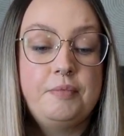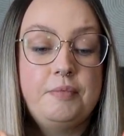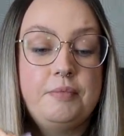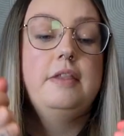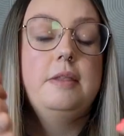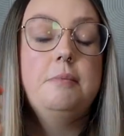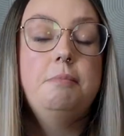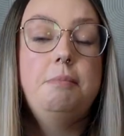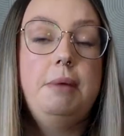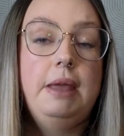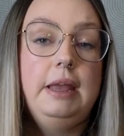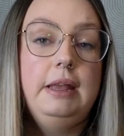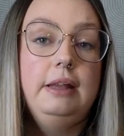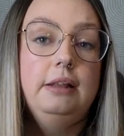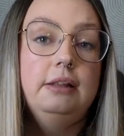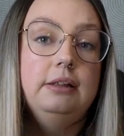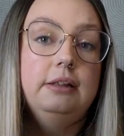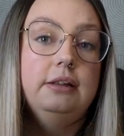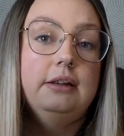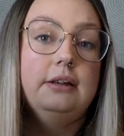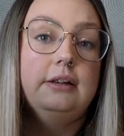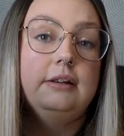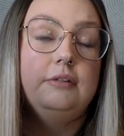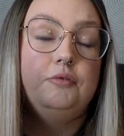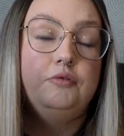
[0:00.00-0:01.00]
The main
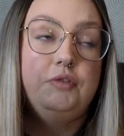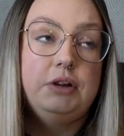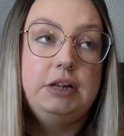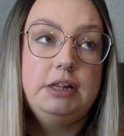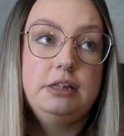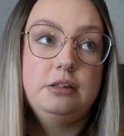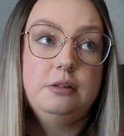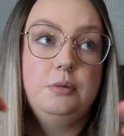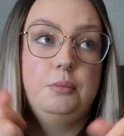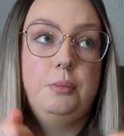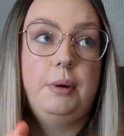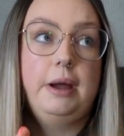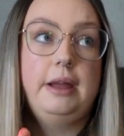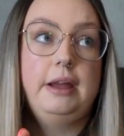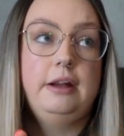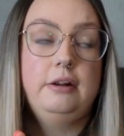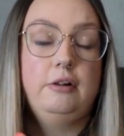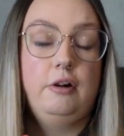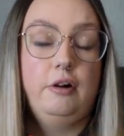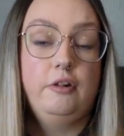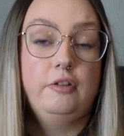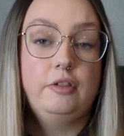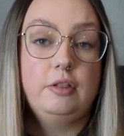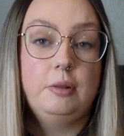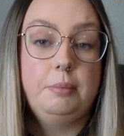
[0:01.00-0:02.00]
reason why I
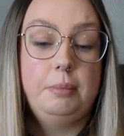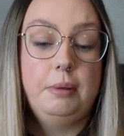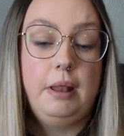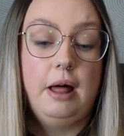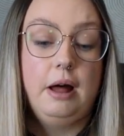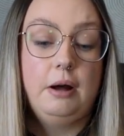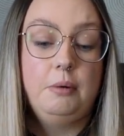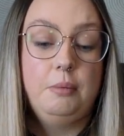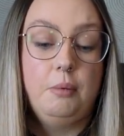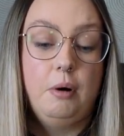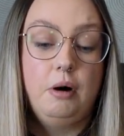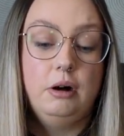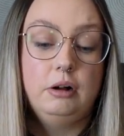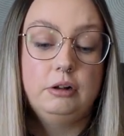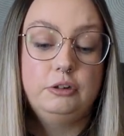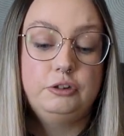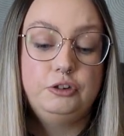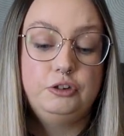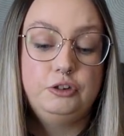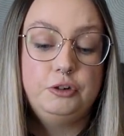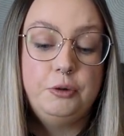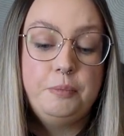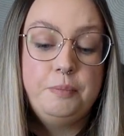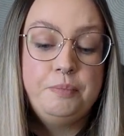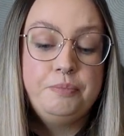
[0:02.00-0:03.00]
got the black
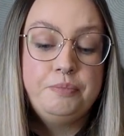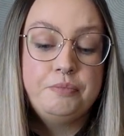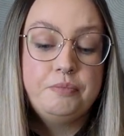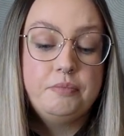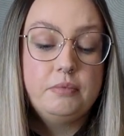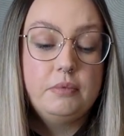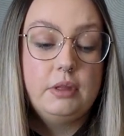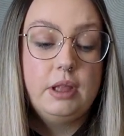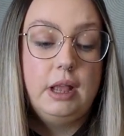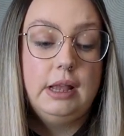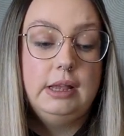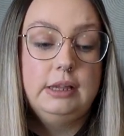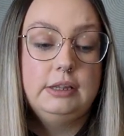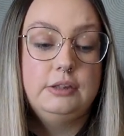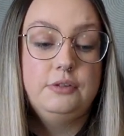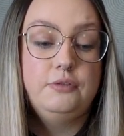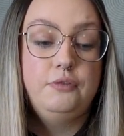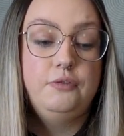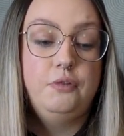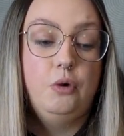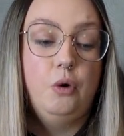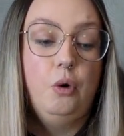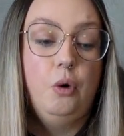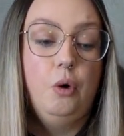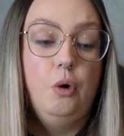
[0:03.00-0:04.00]
watch is
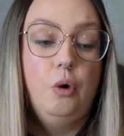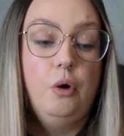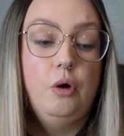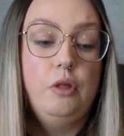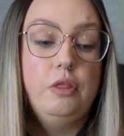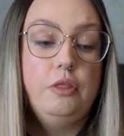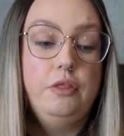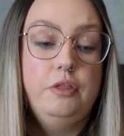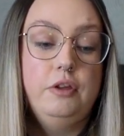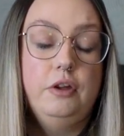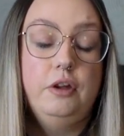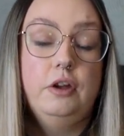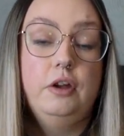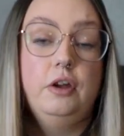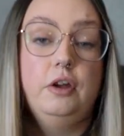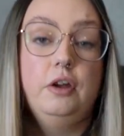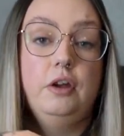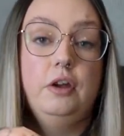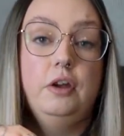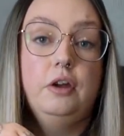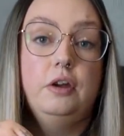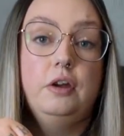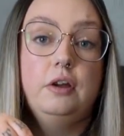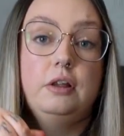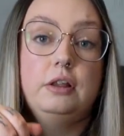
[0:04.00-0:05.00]
for
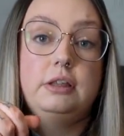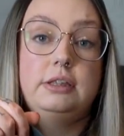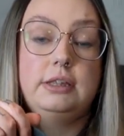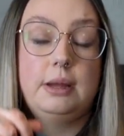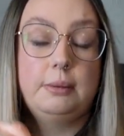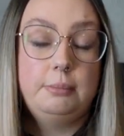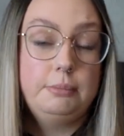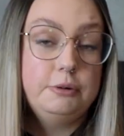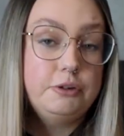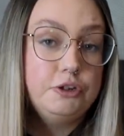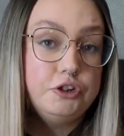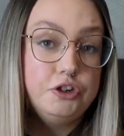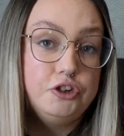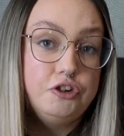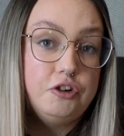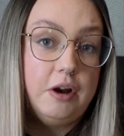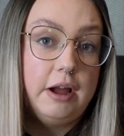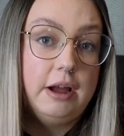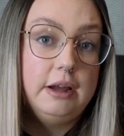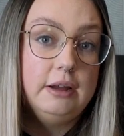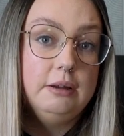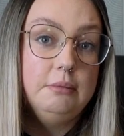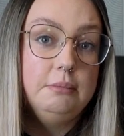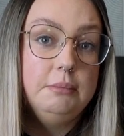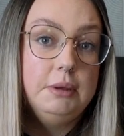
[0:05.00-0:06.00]
the temperature
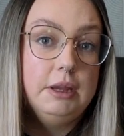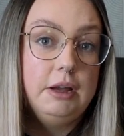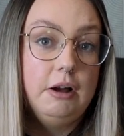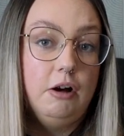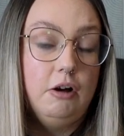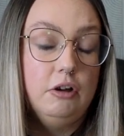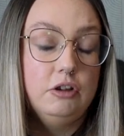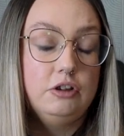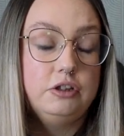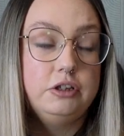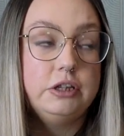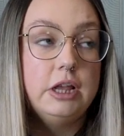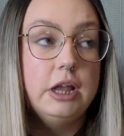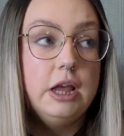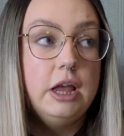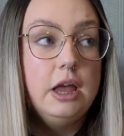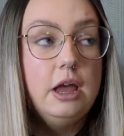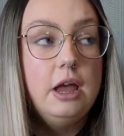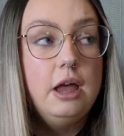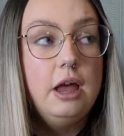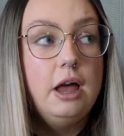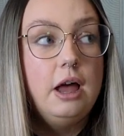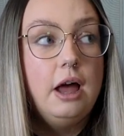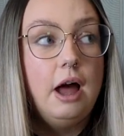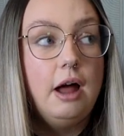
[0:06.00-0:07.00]
tracking, because
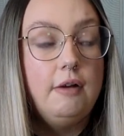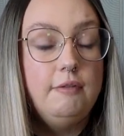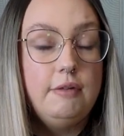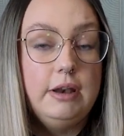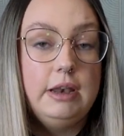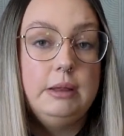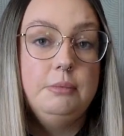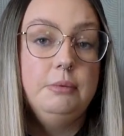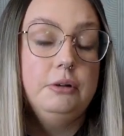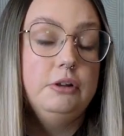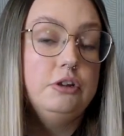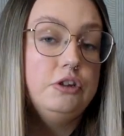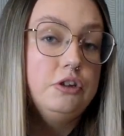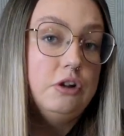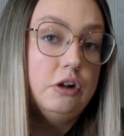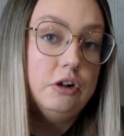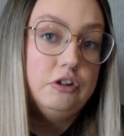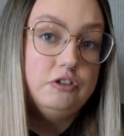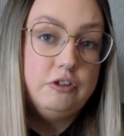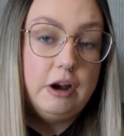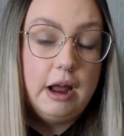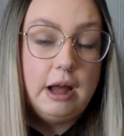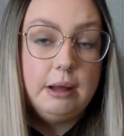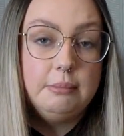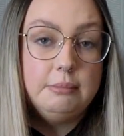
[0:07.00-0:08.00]
I really want to start
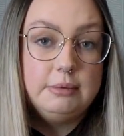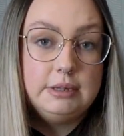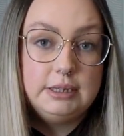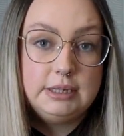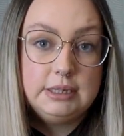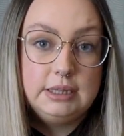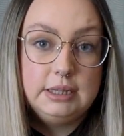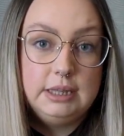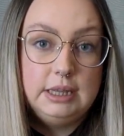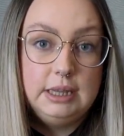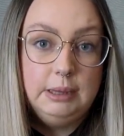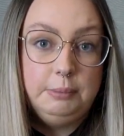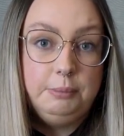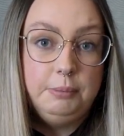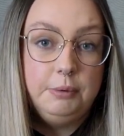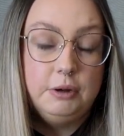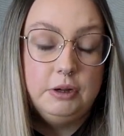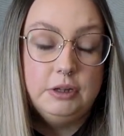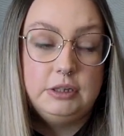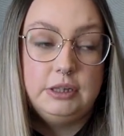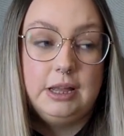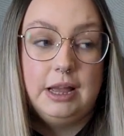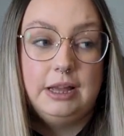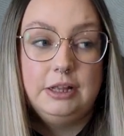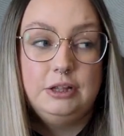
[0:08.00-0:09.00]
tracking my sleep,
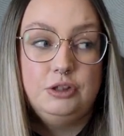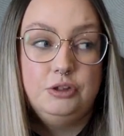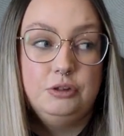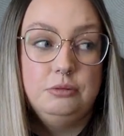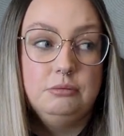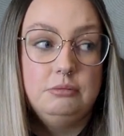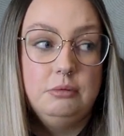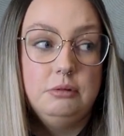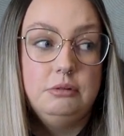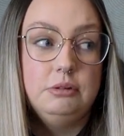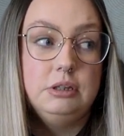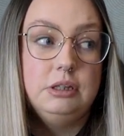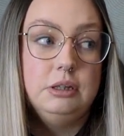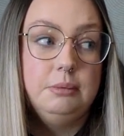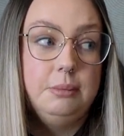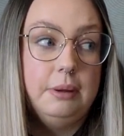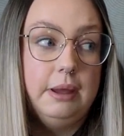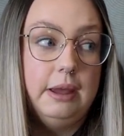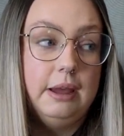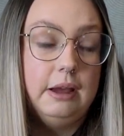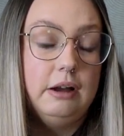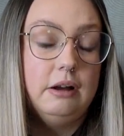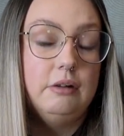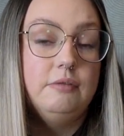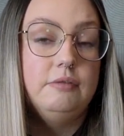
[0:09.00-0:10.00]
because I do mostly
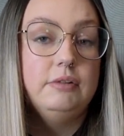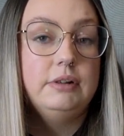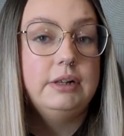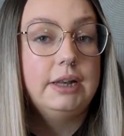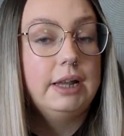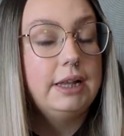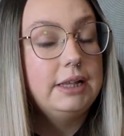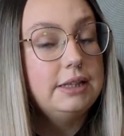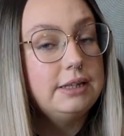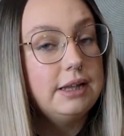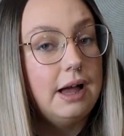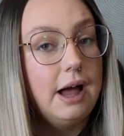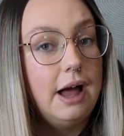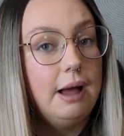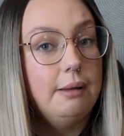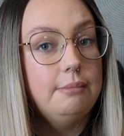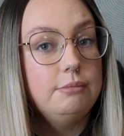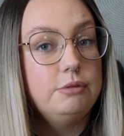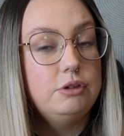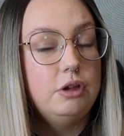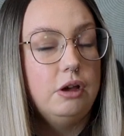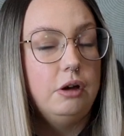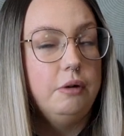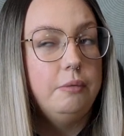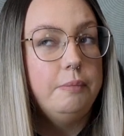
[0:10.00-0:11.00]
work over night time.
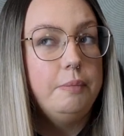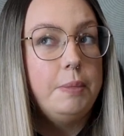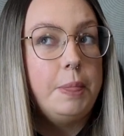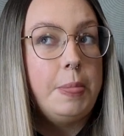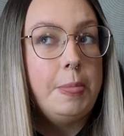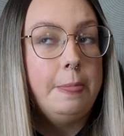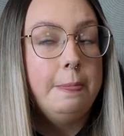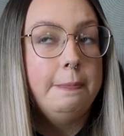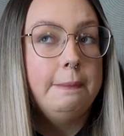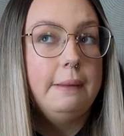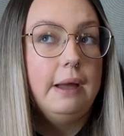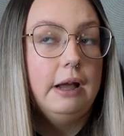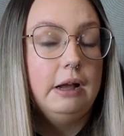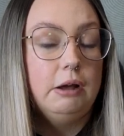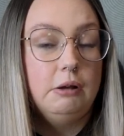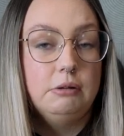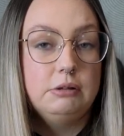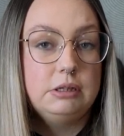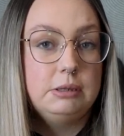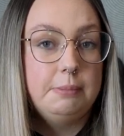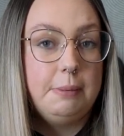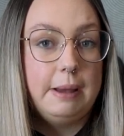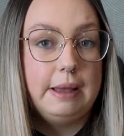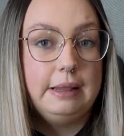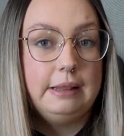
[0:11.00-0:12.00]
So I go
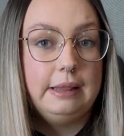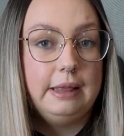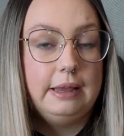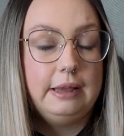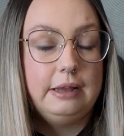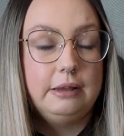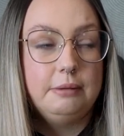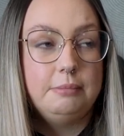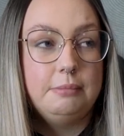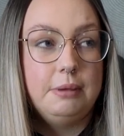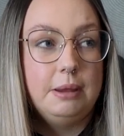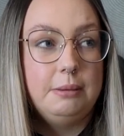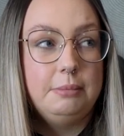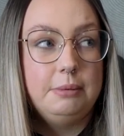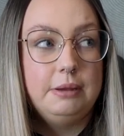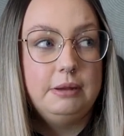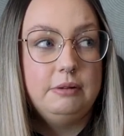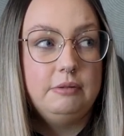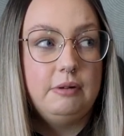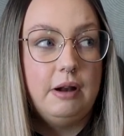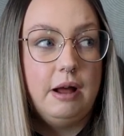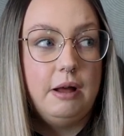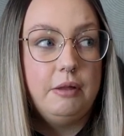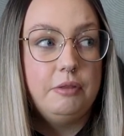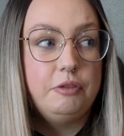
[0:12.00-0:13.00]
to bed like maybe
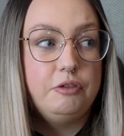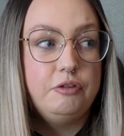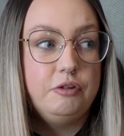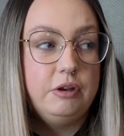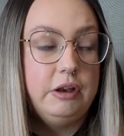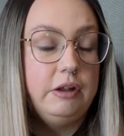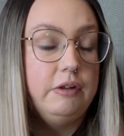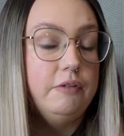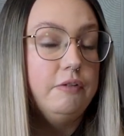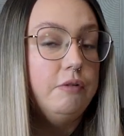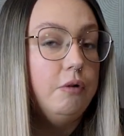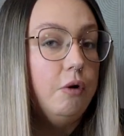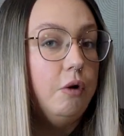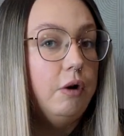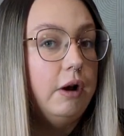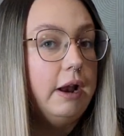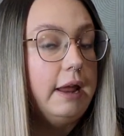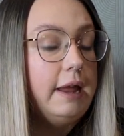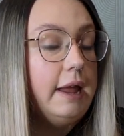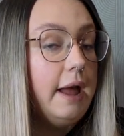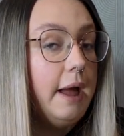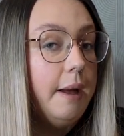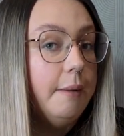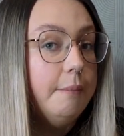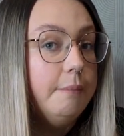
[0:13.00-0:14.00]
around
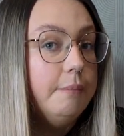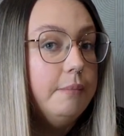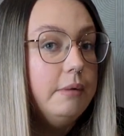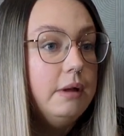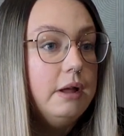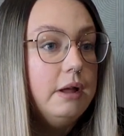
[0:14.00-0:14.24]
3-4